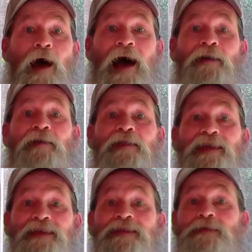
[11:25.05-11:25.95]
on
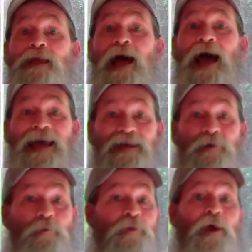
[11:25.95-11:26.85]
this
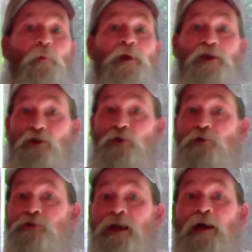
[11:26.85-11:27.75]
item that we
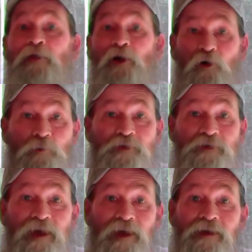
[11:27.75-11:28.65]
use on the
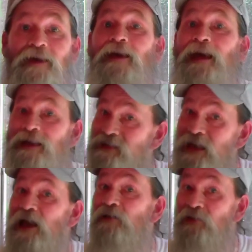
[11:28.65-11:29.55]
homestead, and it's
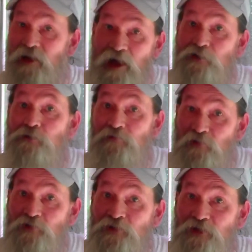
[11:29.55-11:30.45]
kind of a
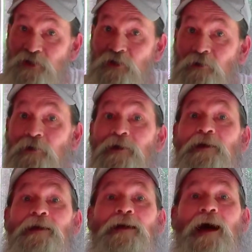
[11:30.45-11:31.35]
controversial
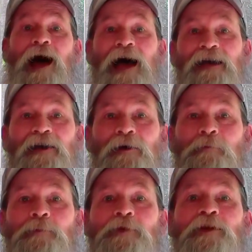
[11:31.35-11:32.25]

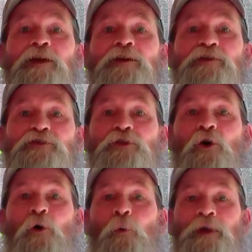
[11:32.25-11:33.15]
item,
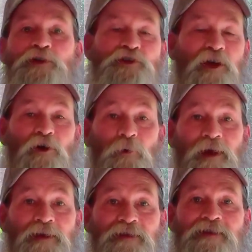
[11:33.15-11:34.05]
so it
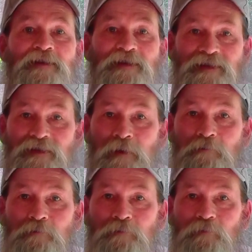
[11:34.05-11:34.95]
generates some